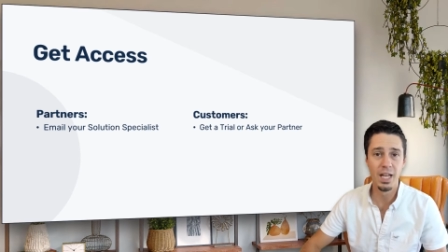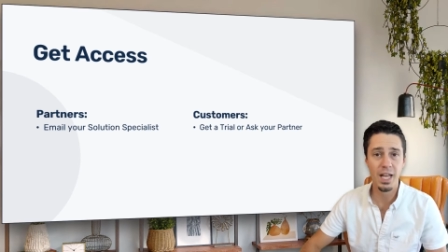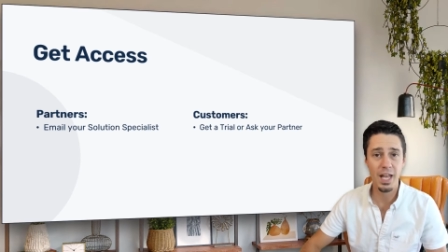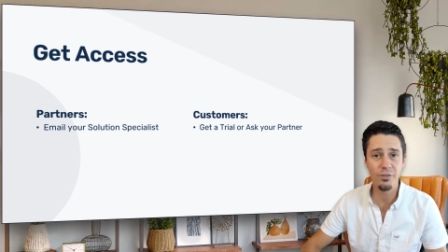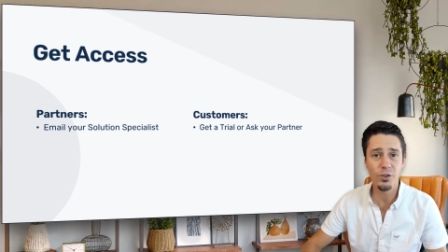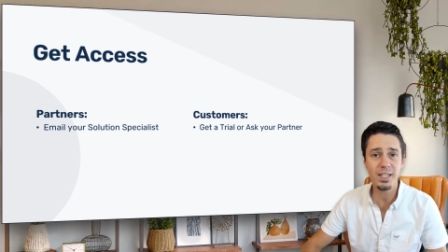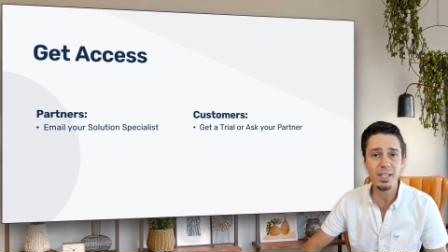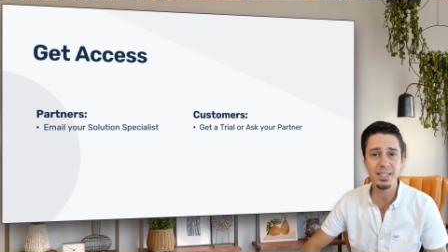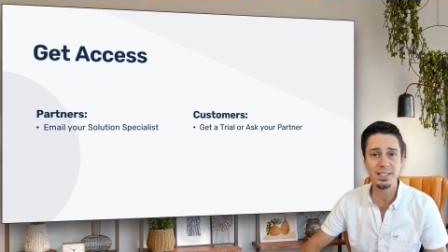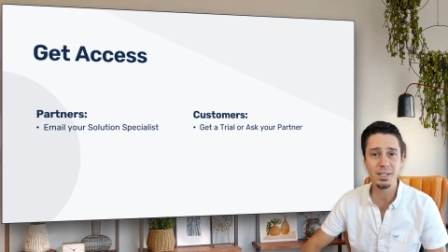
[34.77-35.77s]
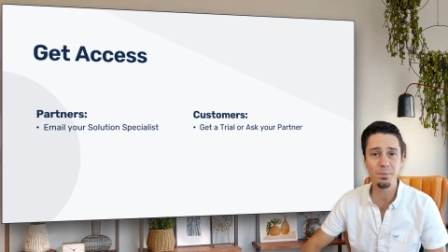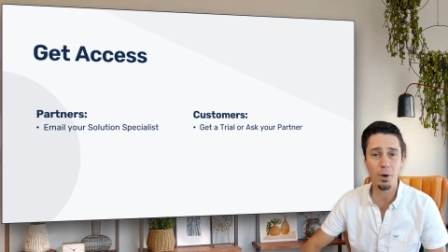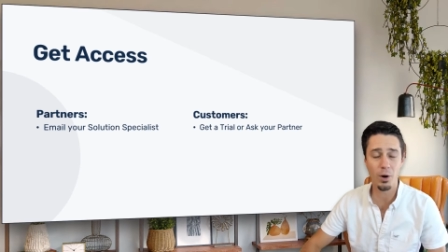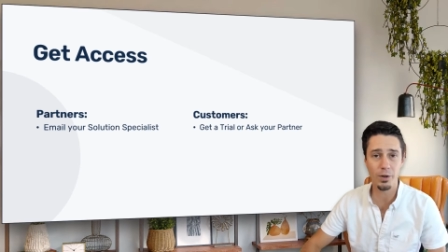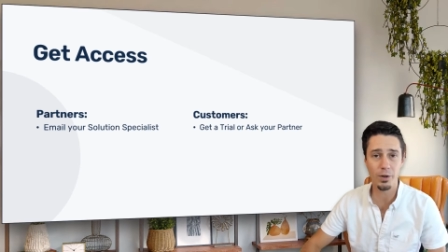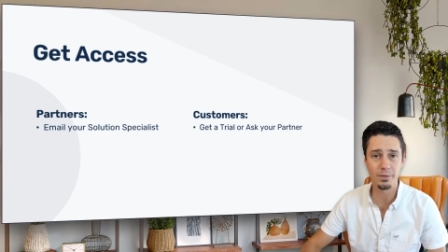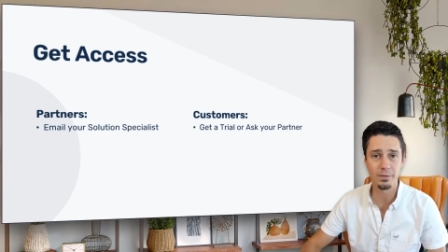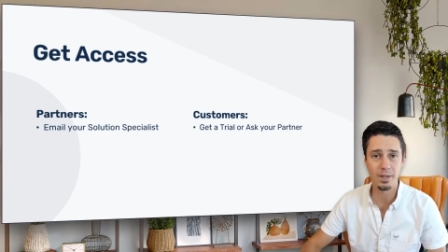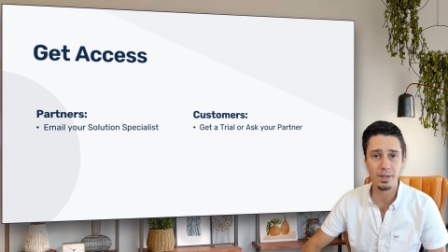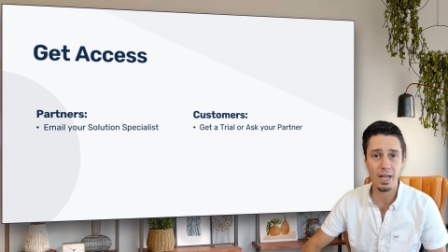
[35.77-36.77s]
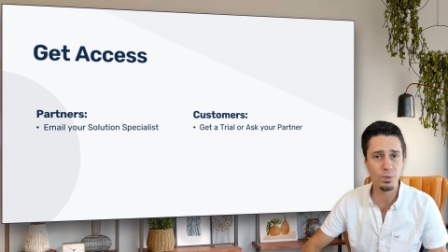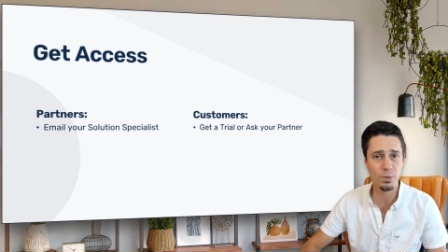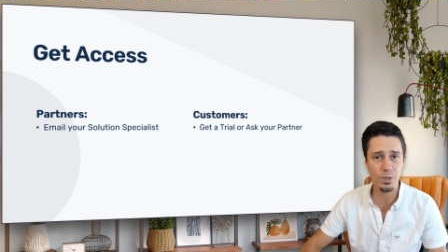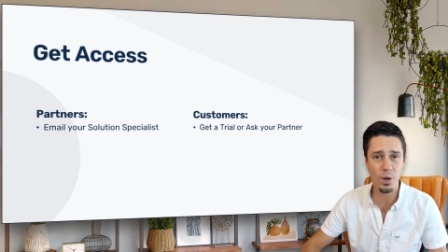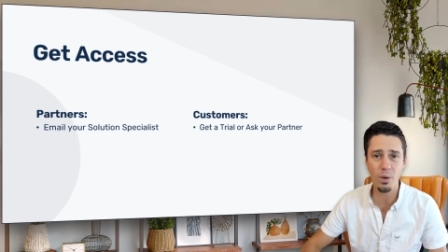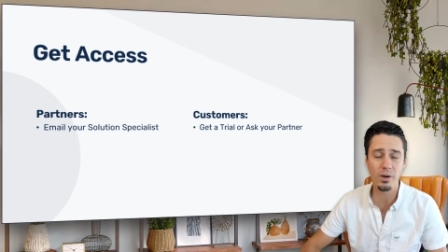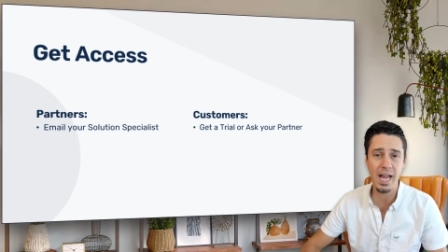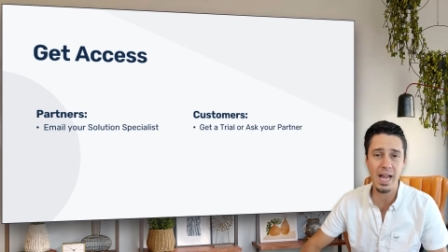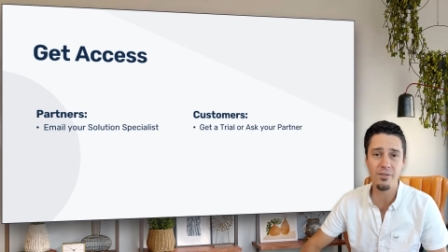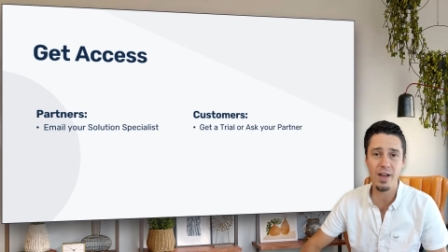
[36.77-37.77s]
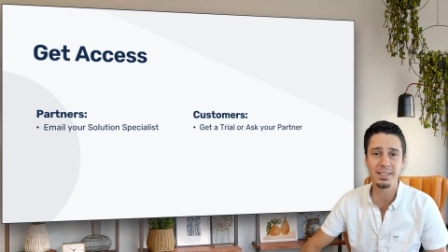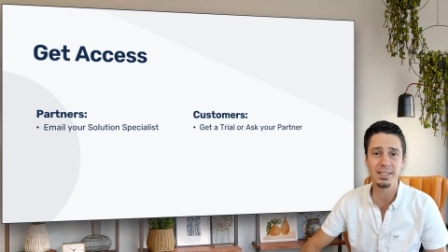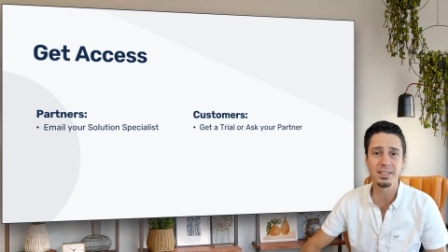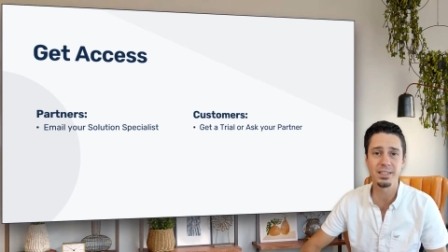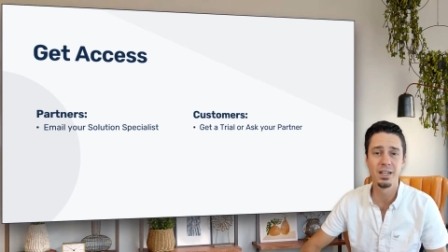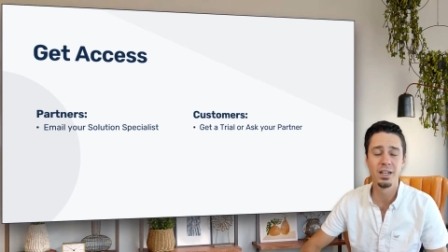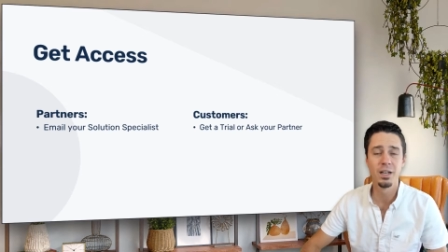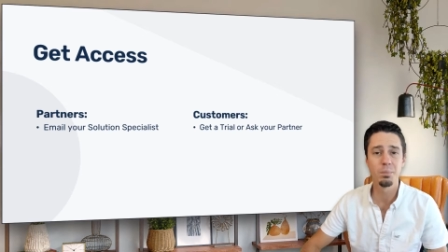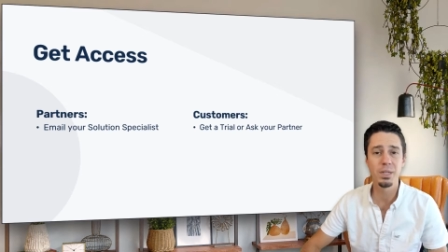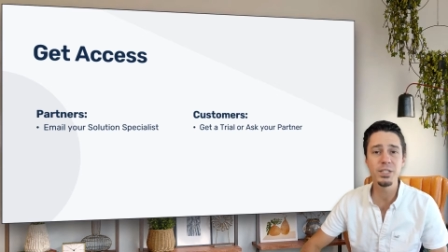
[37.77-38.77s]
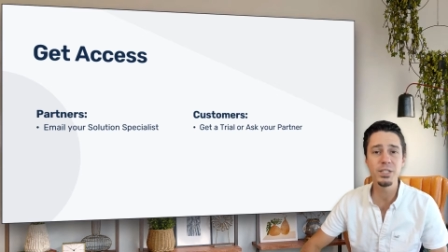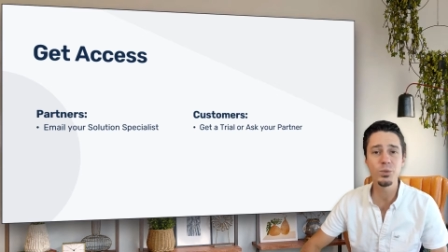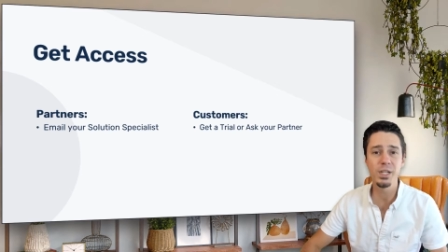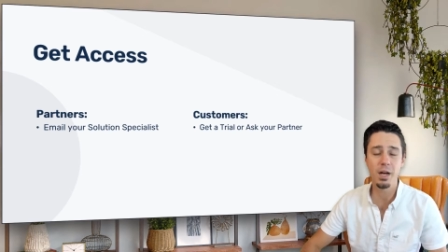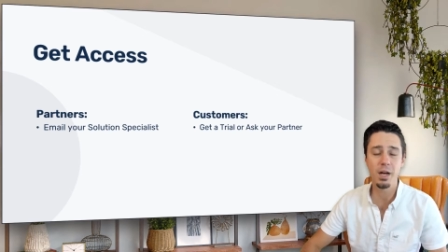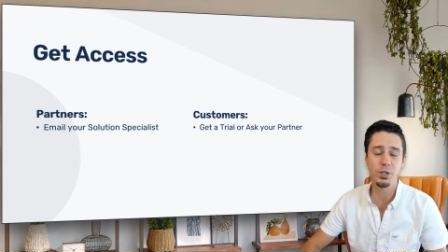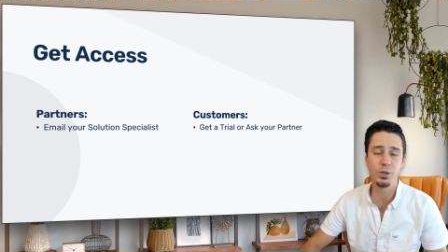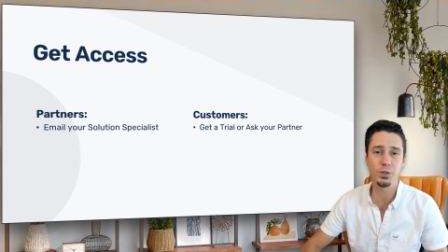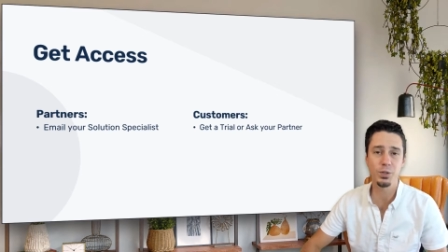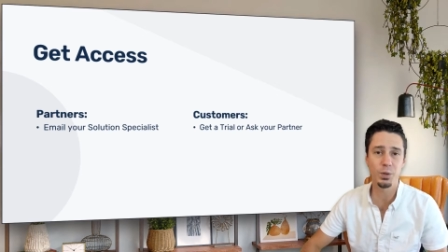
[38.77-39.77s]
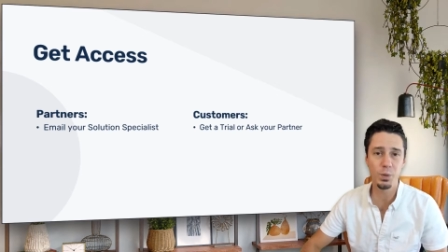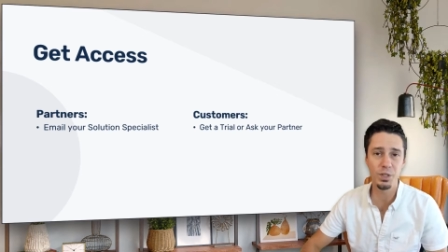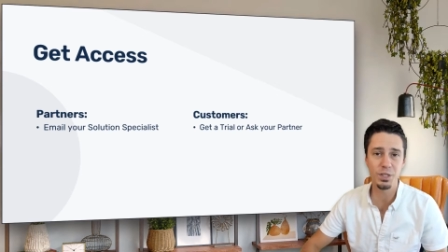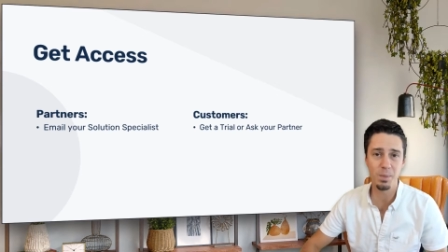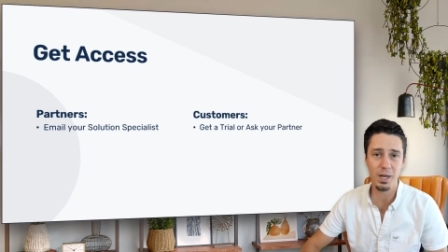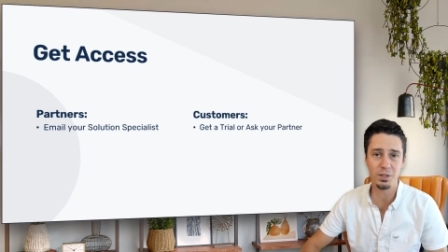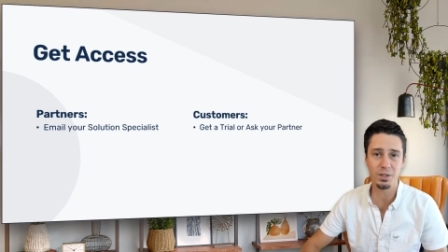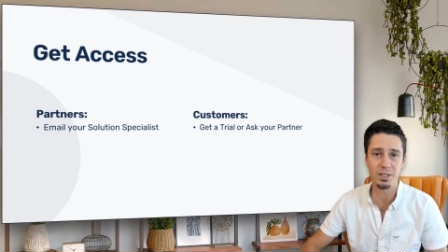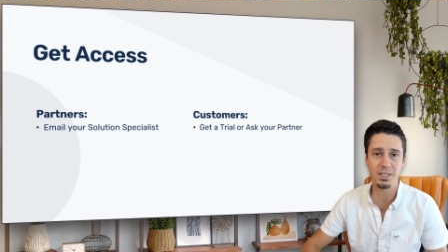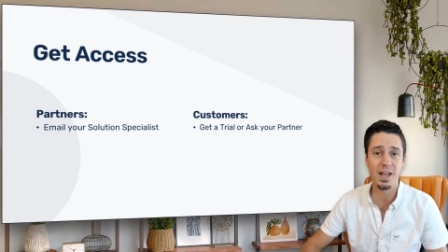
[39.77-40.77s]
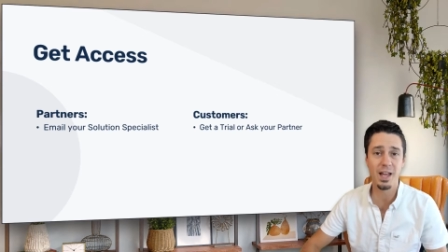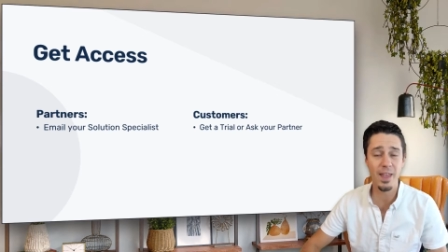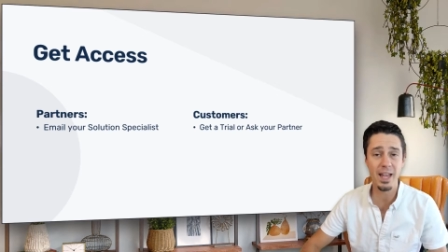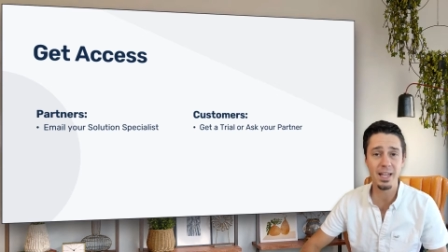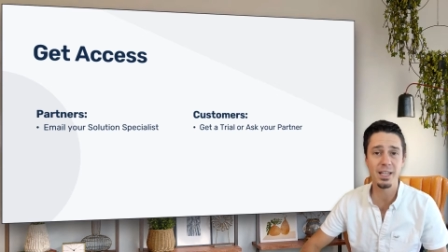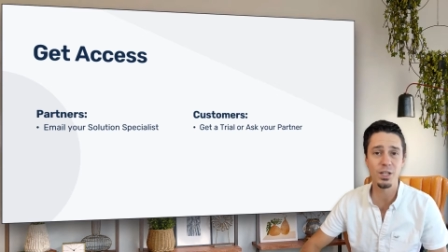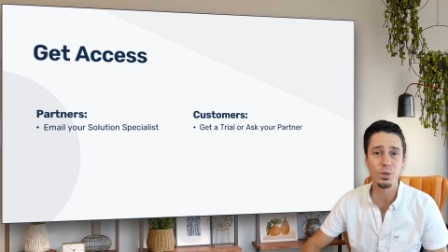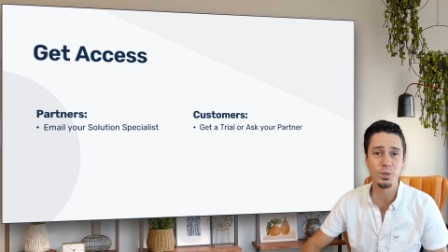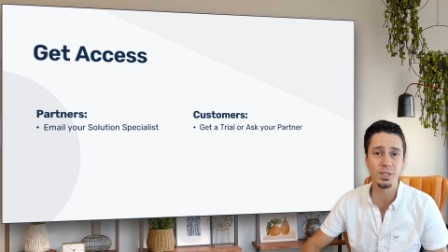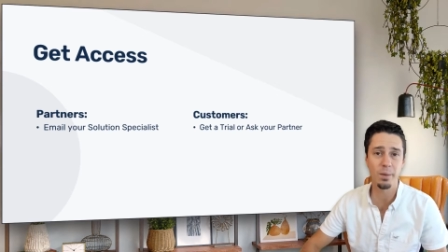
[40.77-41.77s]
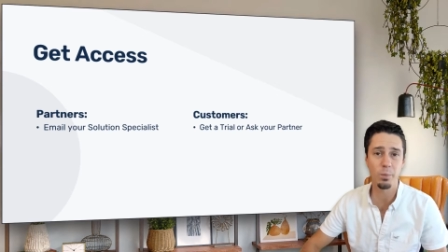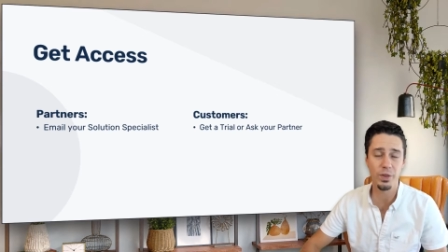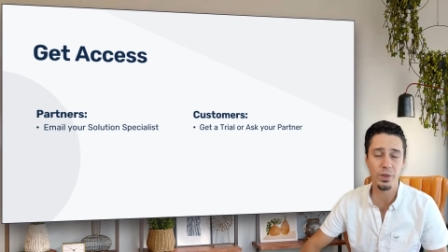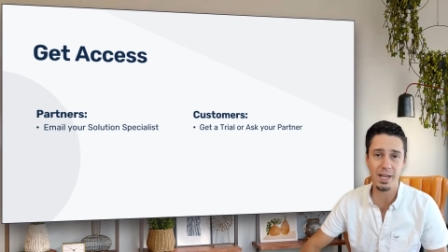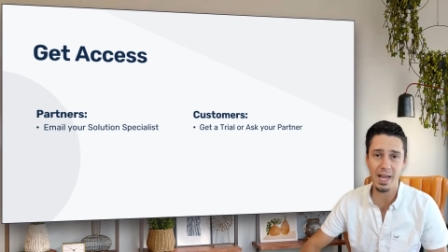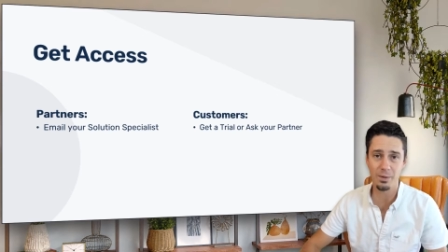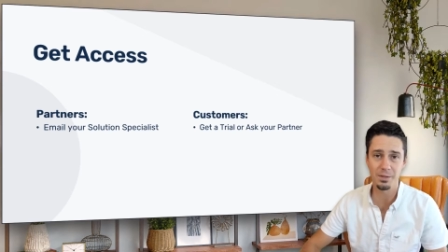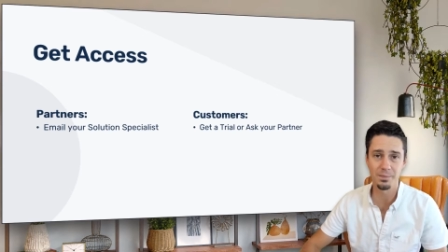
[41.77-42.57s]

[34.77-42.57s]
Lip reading: If you're an existing partner and you don't already have access, please reach out to your solution specialist and they can get you set up with an account.